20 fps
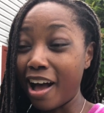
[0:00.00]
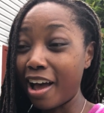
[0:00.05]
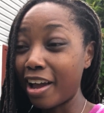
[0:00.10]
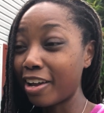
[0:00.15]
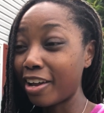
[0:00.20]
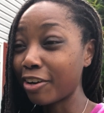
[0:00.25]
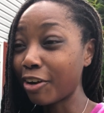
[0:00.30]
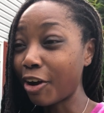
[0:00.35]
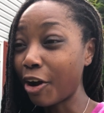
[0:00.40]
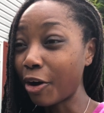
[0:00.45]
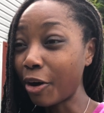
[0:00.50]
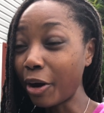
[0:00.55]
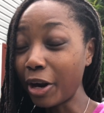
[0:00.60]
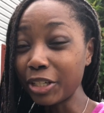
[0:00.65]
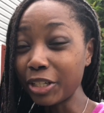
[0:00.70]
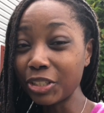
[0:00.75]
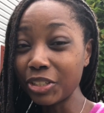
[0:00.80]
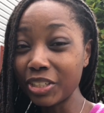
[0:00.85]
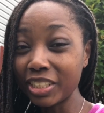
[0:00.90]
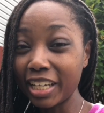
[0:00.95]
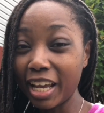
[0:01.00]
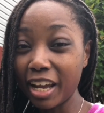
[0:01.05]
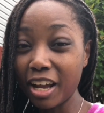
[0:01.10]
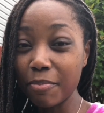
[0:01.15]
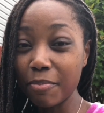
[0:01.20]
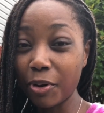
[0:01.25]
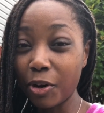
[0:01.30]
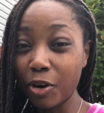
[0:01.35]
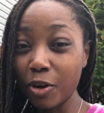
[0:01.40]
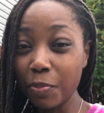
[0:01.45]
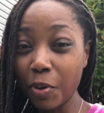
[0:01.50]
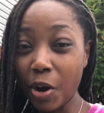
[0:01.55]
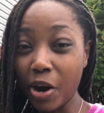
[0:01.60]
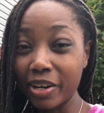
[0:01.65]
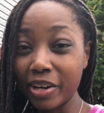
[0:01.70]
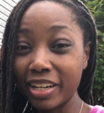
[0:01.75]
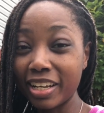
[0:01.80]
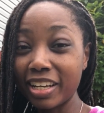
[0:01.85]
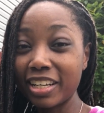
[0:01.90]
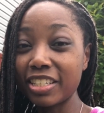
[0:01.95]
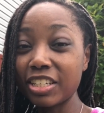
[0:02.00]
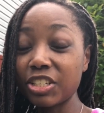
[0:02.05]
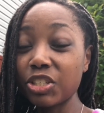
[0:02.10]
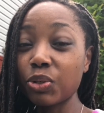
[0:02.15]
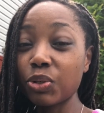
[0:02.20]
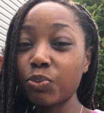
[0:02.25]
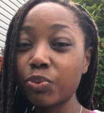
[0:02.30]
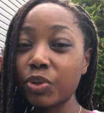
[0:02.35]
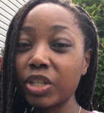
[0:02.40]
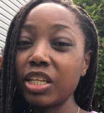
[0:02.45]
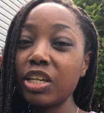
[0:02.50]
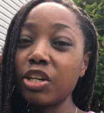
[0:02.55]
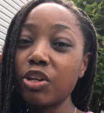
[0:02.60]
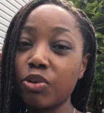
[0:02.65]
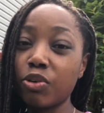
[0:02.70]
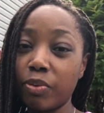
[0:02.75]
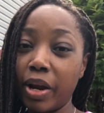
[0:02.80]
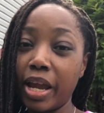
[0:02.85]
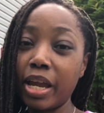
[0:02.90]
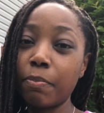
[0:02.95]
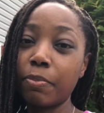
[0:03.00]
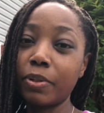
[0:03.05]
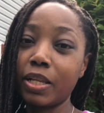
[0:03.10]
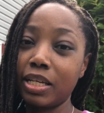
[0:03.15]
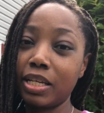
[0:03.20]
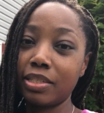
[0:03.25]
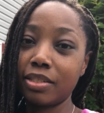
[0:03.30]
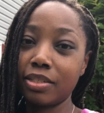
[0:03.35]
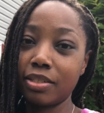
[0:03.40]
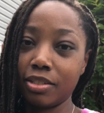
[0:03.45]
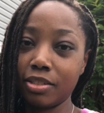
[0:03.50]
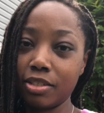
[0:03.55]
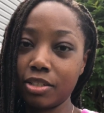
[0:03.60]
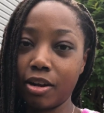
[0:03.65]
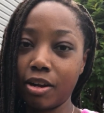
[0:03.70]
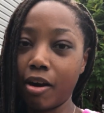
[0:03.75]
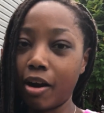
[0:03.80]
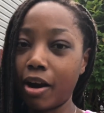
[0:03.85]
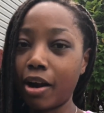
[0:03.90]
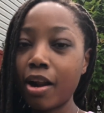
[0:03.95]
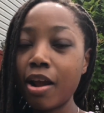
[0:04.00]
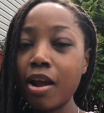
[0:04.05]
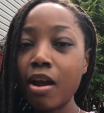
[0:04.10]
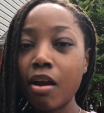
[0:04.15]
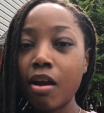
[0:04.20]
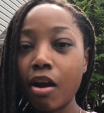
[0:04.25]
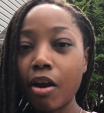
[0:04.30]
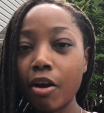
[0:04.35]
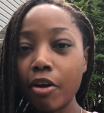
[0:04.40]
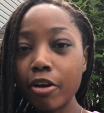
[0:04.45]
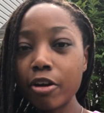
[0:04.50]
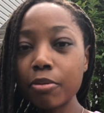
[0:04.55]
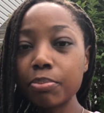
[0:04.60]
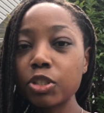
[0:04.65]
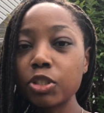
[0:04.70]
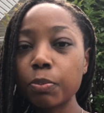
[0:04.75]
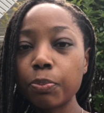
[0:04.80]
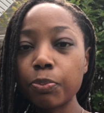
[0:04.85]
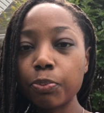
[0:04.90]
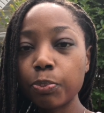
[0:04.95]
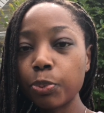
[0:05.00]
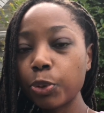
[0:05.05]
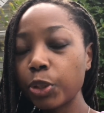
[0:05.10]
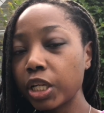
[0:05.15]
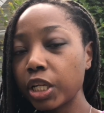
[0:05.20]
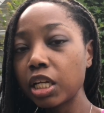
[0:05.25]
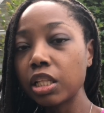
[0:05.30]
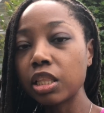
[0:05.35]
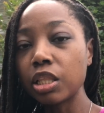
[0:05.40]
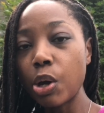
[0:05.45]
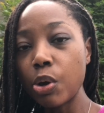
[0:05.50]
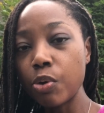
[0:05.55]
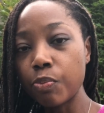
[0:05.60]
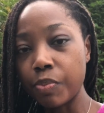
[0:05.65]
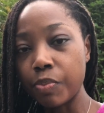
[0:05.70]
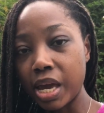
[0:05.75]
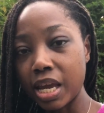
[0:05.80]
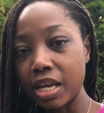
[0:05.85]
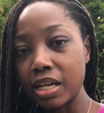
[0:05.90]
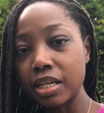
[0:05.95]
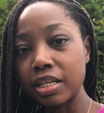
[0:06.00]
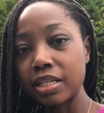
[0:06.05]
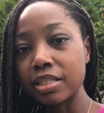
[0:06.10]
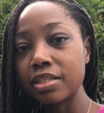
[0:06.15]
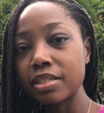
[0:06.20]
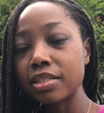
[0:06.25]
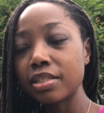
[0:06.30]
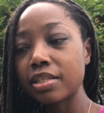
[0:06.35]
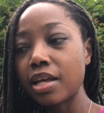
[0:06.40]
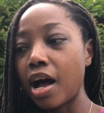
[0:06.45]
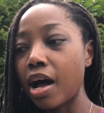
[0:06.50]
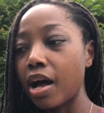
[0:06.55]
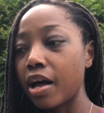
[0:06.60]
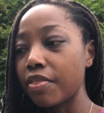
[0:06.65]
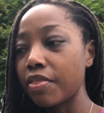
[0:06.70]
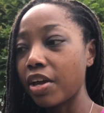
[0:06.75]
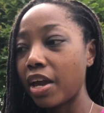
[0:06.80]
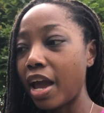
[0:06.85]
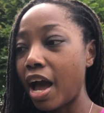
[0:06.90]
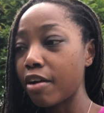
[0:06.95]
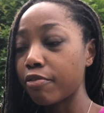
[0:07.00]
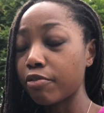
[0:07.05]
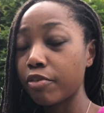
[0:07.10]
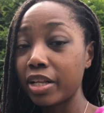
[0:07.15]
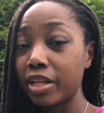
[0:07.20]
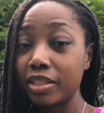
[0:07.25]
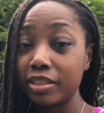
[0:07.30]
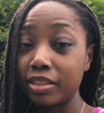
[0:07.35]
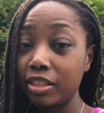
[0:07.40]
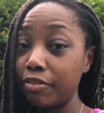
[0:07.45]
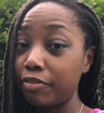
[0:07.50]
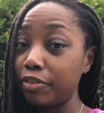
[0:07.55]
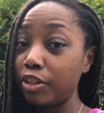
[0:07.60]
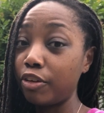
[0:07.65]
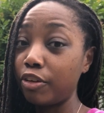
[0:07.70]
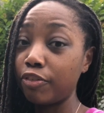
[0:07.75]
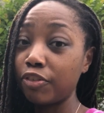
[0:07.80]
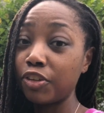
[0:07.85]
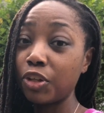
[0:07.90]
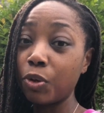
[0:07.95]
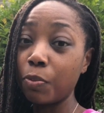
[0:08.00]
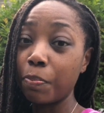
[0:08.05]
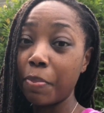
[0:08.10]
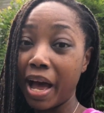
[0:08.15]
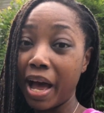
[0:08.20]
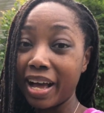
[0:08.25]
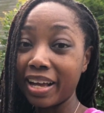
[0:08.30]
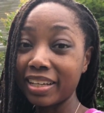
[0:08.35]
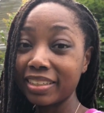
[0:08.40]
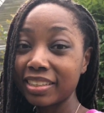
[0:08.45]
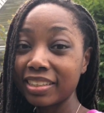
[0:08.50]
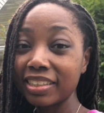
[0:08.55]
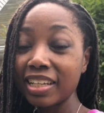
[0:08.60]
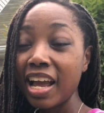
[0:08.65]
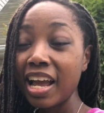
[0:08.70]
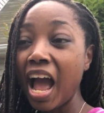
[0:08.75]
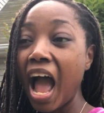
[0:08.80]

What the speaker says: I encourage you to take up herb gardening because it's a really great place to start. Herbs are pretty low maintenance, they have relatively few pests,